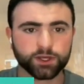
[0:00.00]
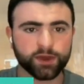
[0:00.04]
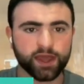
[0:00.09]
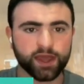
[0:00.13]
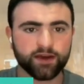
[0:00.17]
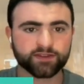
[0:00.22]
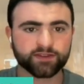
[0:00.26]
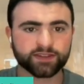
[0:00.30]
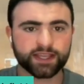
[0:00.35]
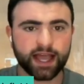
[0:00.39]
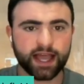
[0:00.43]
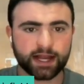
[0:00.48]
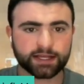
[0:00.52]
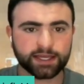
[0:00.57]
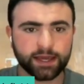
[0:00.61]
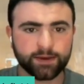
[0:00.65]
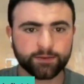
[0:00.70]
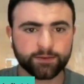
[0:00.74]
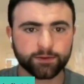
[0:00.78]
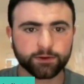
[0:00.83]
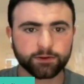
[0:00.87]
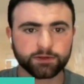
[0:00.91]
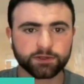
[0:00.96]
So we have
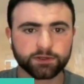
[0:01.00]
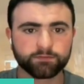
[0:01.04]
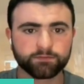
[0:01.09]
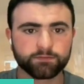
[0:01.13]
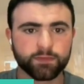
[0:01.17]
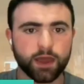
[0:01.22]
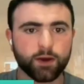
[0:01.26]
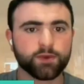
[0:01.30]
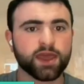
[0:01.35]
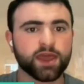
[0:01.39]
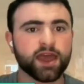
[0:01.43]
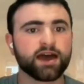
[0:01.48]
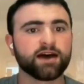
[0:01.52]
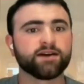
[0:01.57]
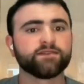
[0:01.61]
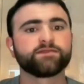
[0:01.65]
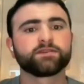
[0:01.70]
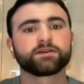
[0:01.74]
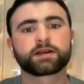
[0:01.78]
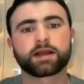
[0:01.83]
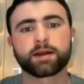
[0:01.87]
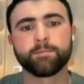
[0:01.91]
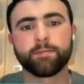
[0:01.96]
stack tables and we
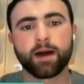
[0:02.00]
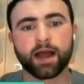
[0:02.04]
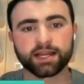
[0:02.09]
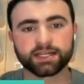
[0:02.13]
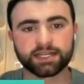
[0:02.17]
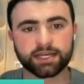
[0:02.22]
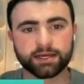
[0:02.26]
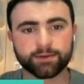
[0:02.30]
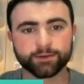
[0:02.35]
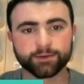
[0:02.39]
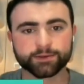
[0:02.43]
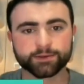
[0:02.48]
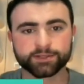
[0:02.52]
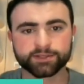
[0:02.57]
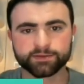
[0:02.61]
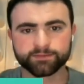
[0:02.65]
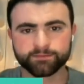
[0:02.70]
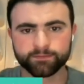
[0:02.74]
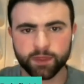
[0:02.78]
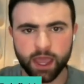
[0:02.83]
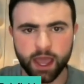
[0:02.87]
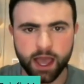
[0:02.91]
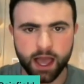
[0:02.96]
have combined
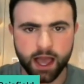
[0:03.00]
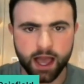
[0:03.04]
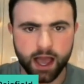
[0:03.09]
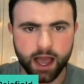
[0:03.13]
tables.